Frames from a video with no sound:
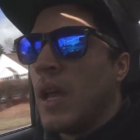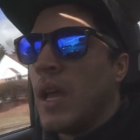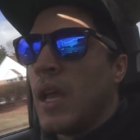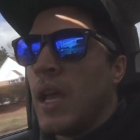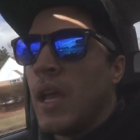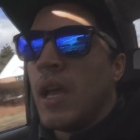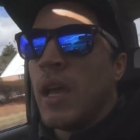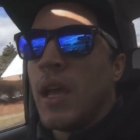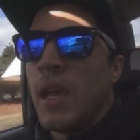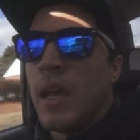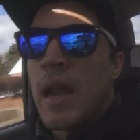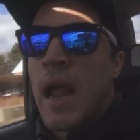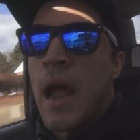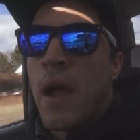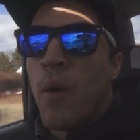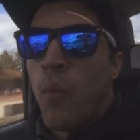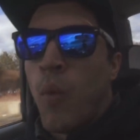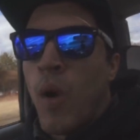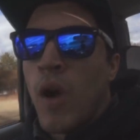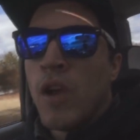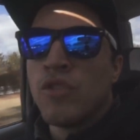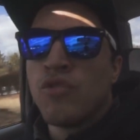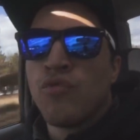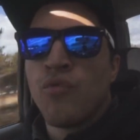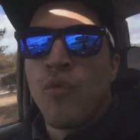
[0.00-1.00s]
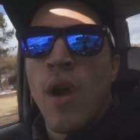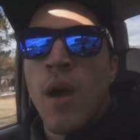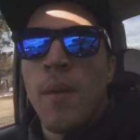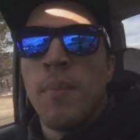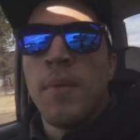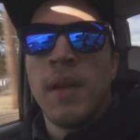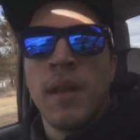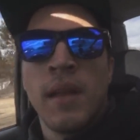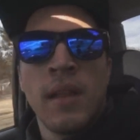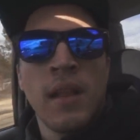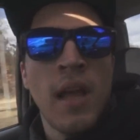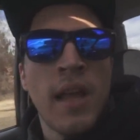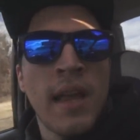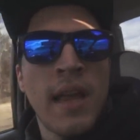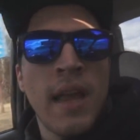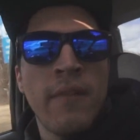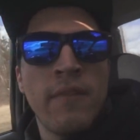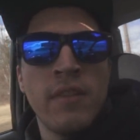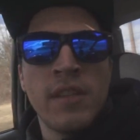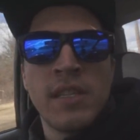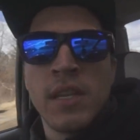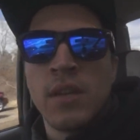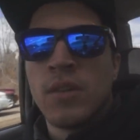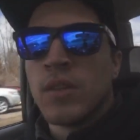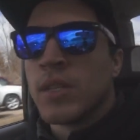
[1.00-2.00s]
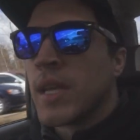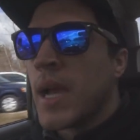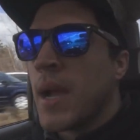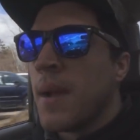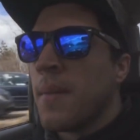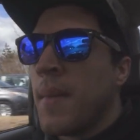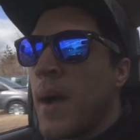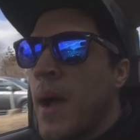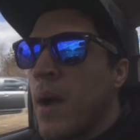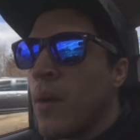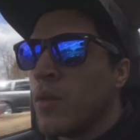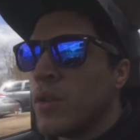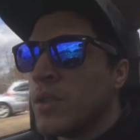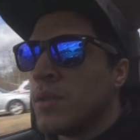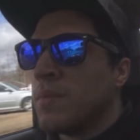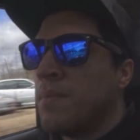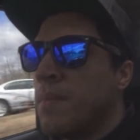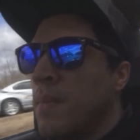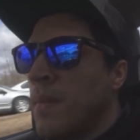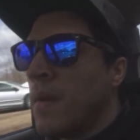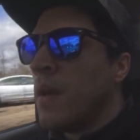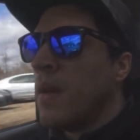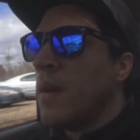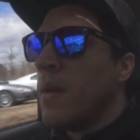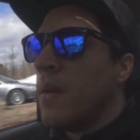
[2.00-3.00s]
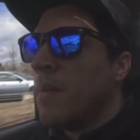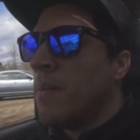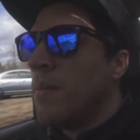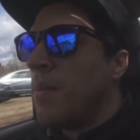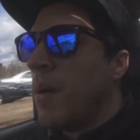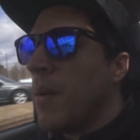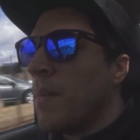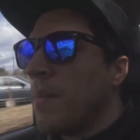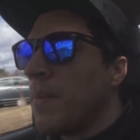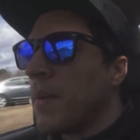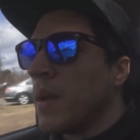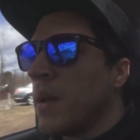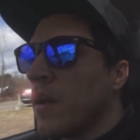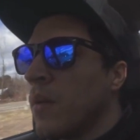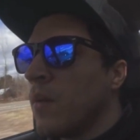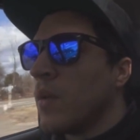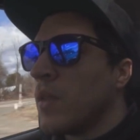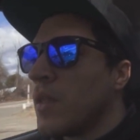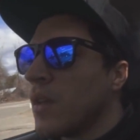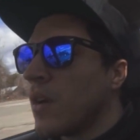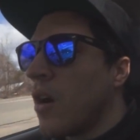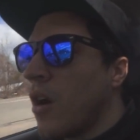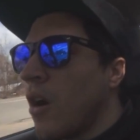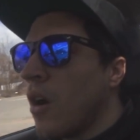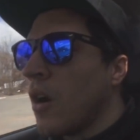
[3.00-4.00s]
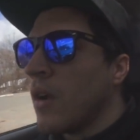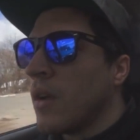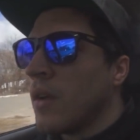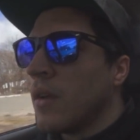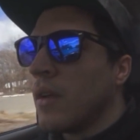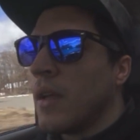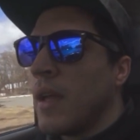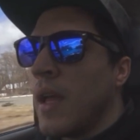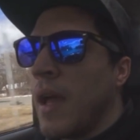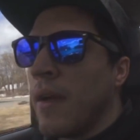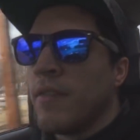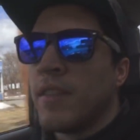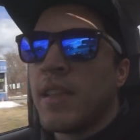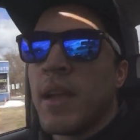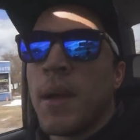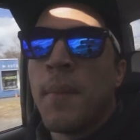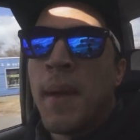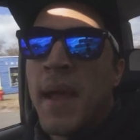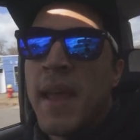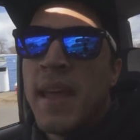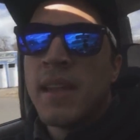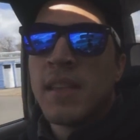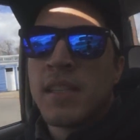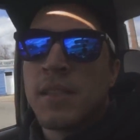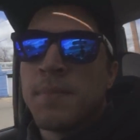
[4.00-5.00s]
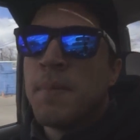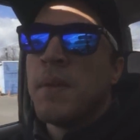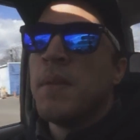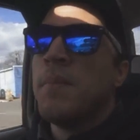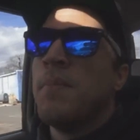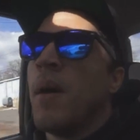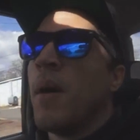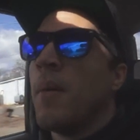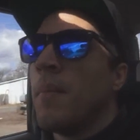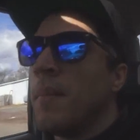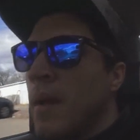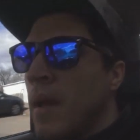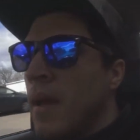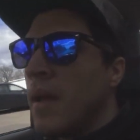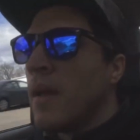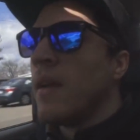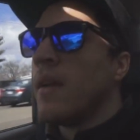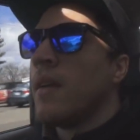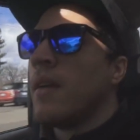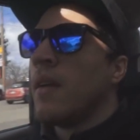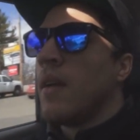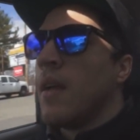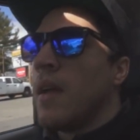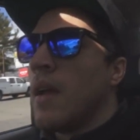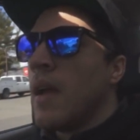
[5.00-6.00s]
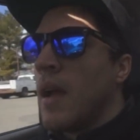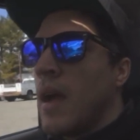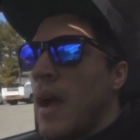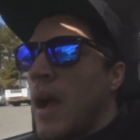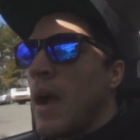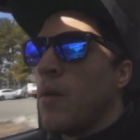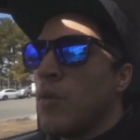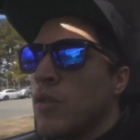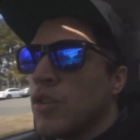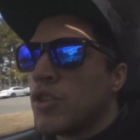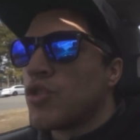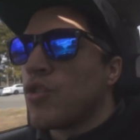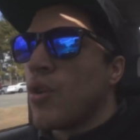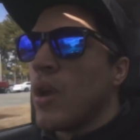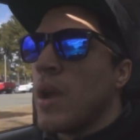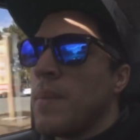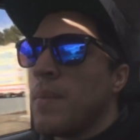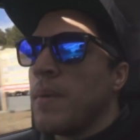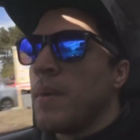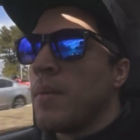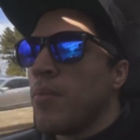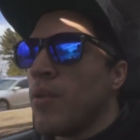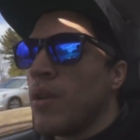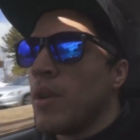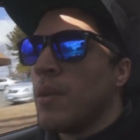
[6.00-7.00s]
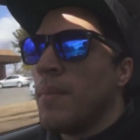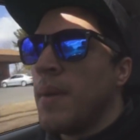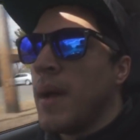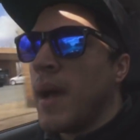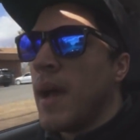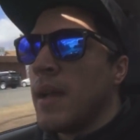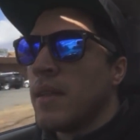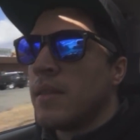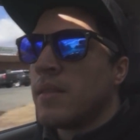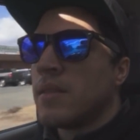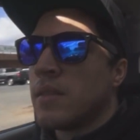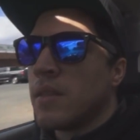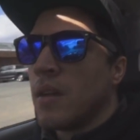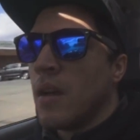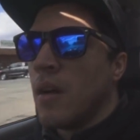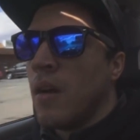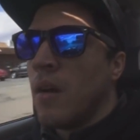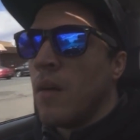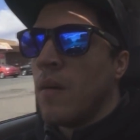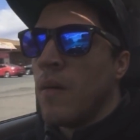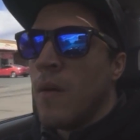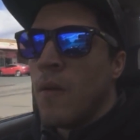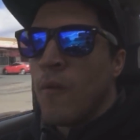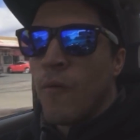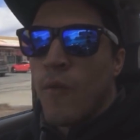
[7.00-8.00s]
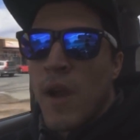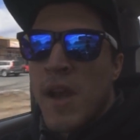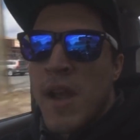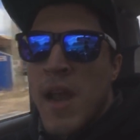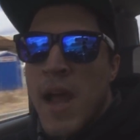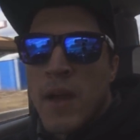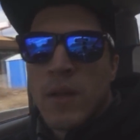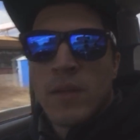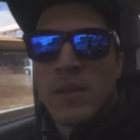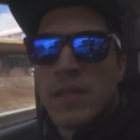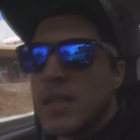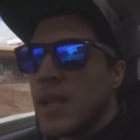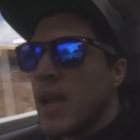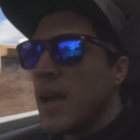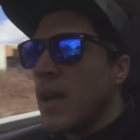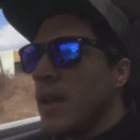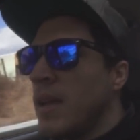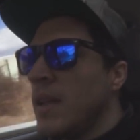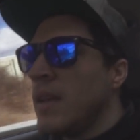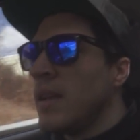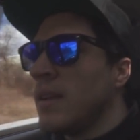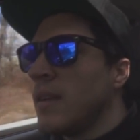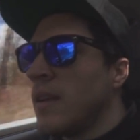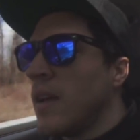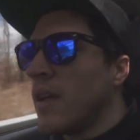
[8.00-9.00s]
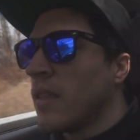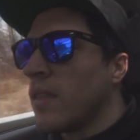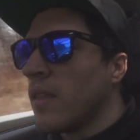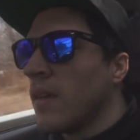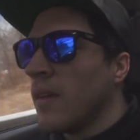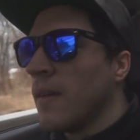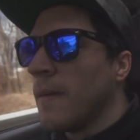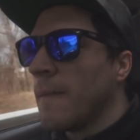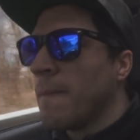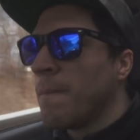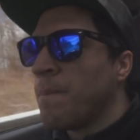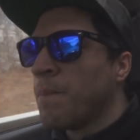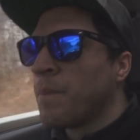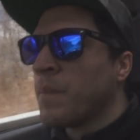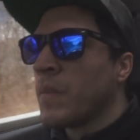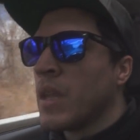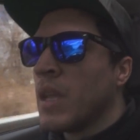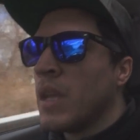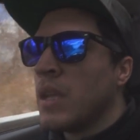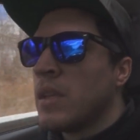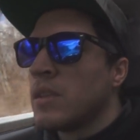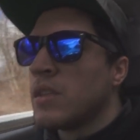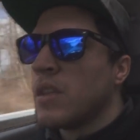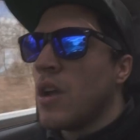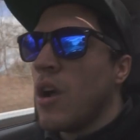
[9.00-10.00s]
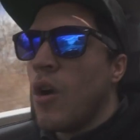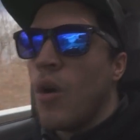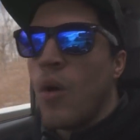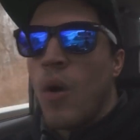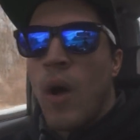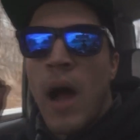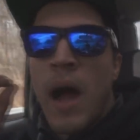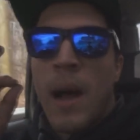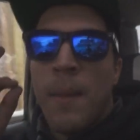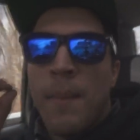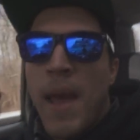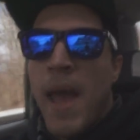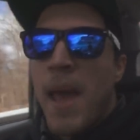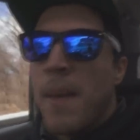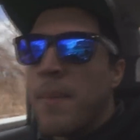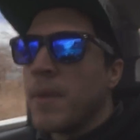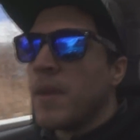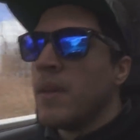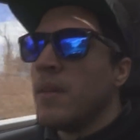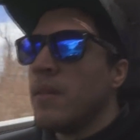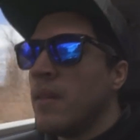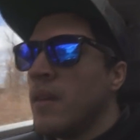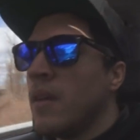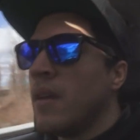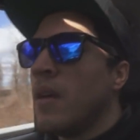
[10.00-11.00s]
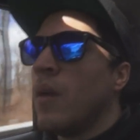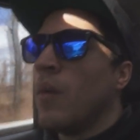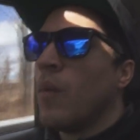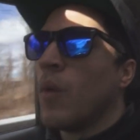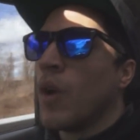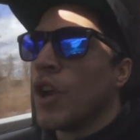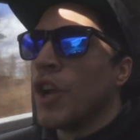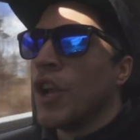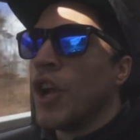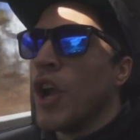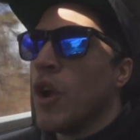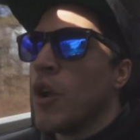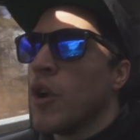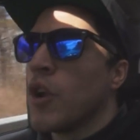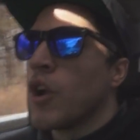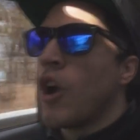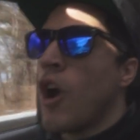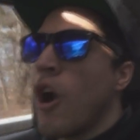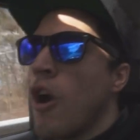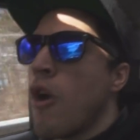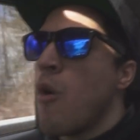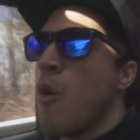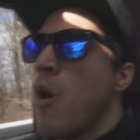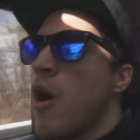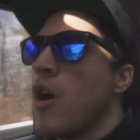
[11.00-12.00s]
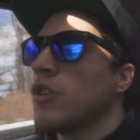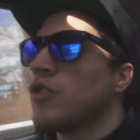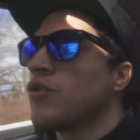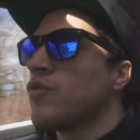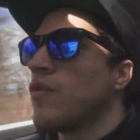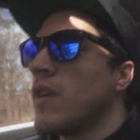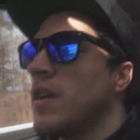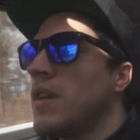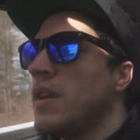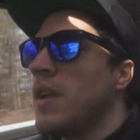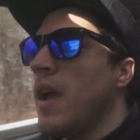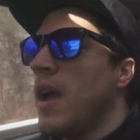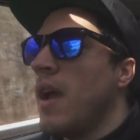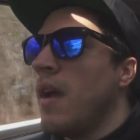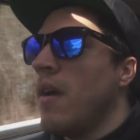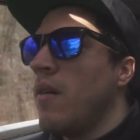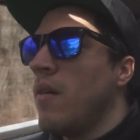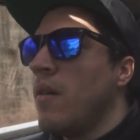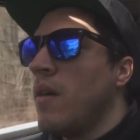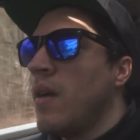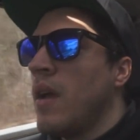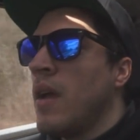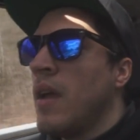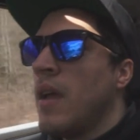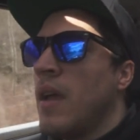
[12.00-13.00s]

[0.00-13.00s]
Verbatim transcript: and I was rubbing like every single time I was bumping with the car. Every time I hit a speed bump, I was scraping pretty bad. So right now it's not hitting nothing. So I'm happy. We're gonna go to the car wash right now,